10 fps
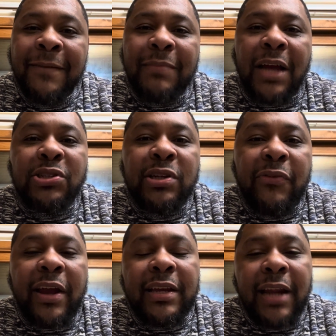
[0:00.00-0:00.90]
I should have
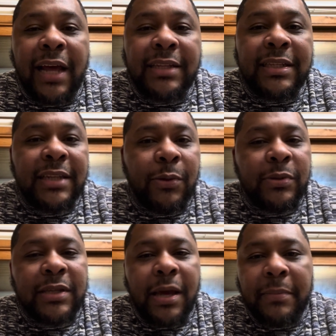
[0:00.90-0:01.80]
recognized this thing
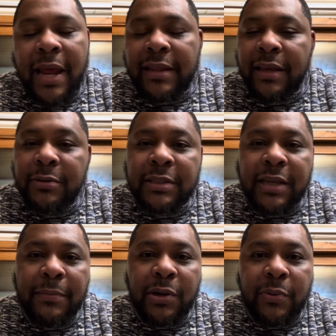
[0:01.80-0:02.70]
was coming, that thing was
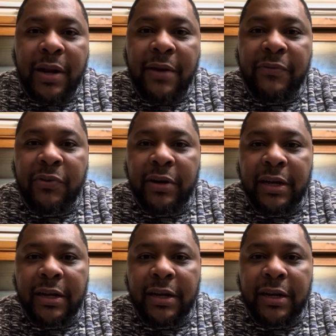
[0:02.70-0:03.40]
coming, or whatever.